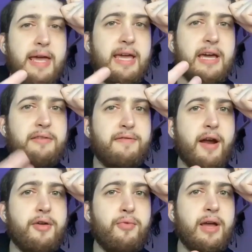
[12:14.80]
make it
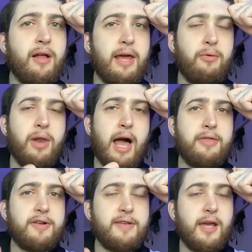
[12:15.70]
very real. It will
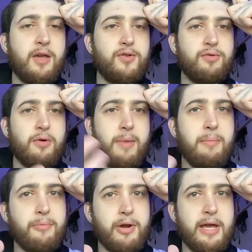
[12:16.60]
either take you to a
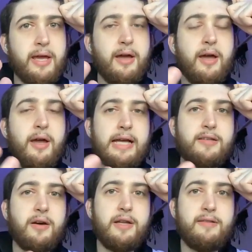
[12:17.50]
memory,
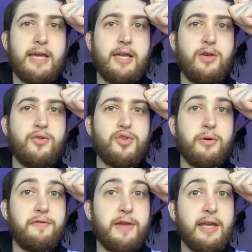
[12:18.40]
it's going to take you to
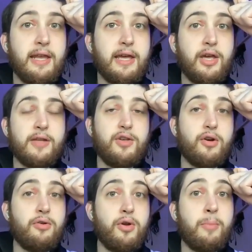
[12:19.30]
a feeling.
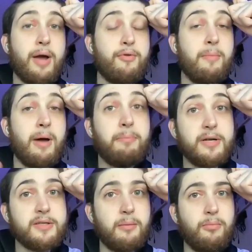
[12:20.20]
You might
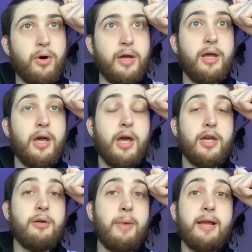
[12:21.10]
remember someone,
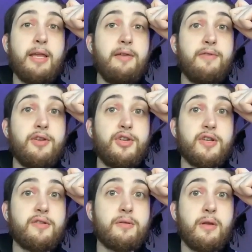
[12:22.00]
you might even
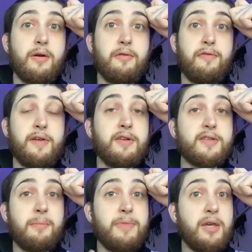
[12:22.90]
just feel
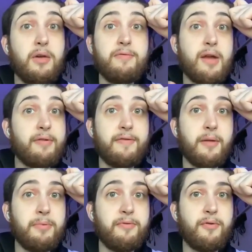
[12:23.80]
something you've never
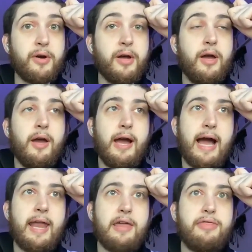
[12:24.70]
felt before.
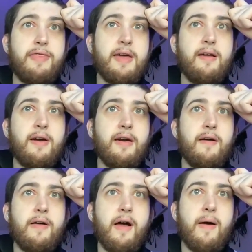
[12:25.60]
And I think
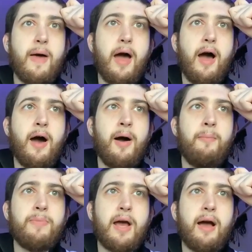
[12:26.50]

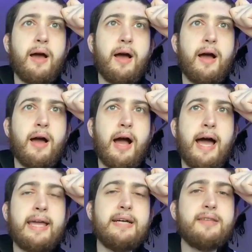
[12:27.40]
um,
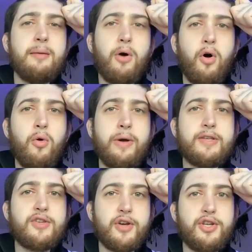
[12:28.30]
I guess I'm
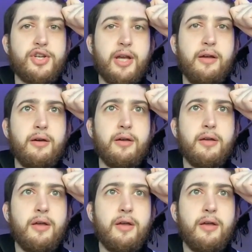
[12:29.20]
always searching